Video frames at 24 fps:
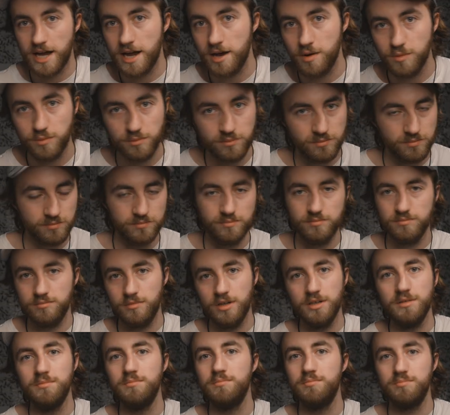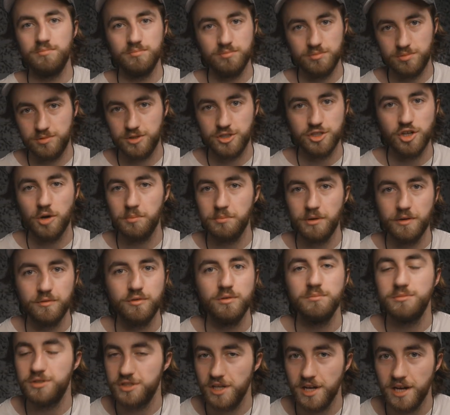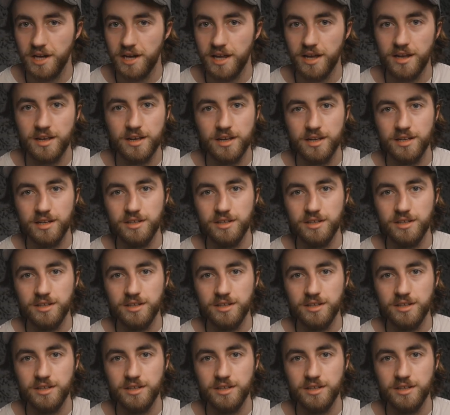out and stop you from seeing it.